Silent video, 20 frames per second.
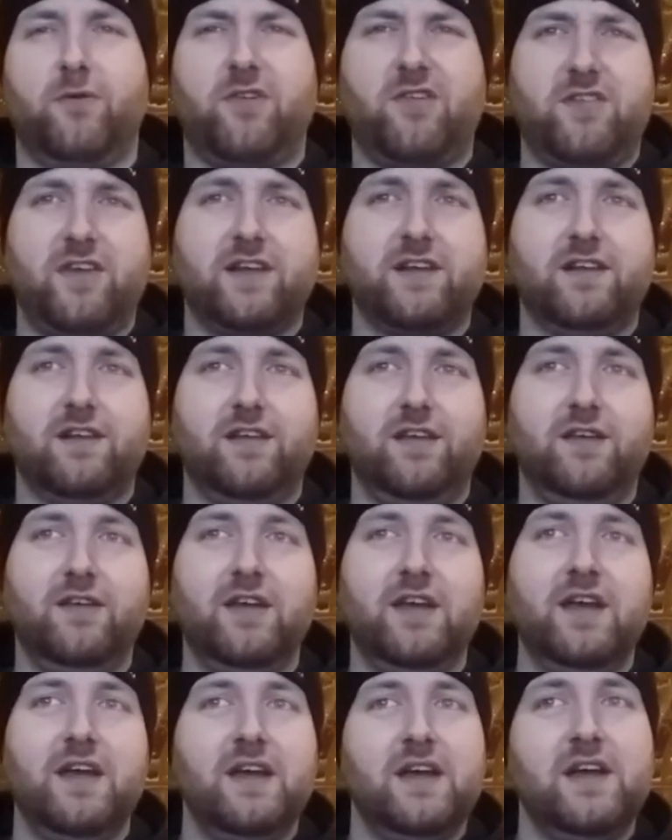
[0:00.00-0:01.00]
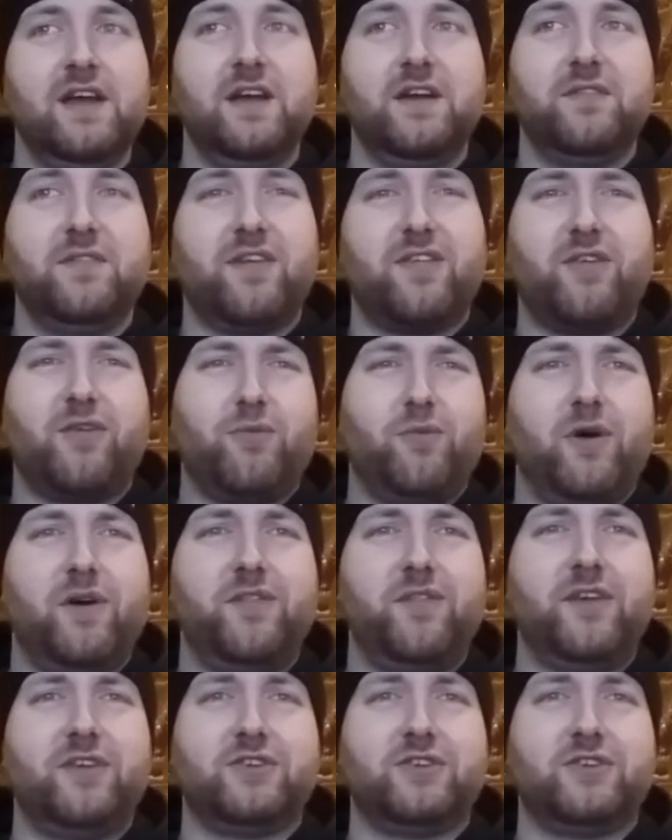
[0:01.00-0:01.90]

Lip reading: steadily. This is why they